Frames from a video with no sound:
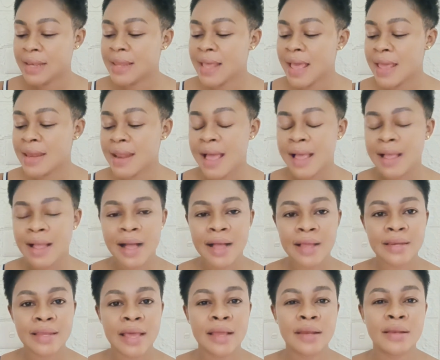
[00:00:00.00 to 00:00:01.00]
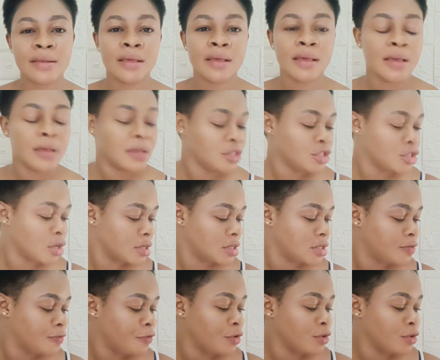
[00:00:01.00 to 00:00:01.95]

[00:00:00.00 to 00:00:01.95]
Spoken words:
Then I added just